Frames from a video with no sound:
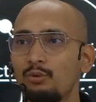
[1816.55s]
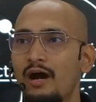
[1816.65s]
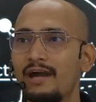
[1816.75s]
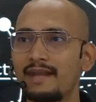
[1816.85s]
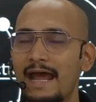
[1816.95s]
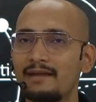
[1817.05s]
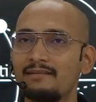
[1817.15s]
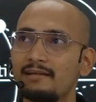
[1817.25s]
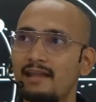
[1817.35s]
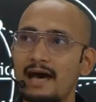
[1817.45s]
attract the
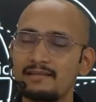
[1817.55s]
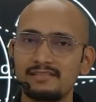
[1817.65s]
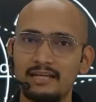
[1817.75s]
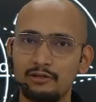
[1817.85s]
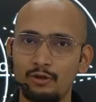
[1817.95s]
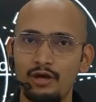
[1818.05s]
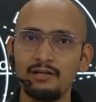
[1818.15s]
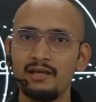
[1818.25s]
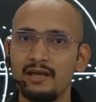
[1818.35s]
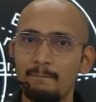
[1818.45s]
last electron
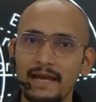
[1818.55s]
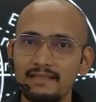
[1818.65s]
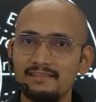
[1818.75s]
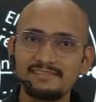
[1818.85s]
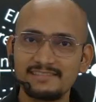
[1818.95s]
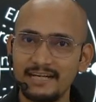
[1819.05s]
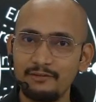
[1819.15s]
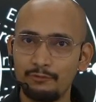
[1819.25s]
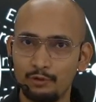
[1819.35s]
by the Z force,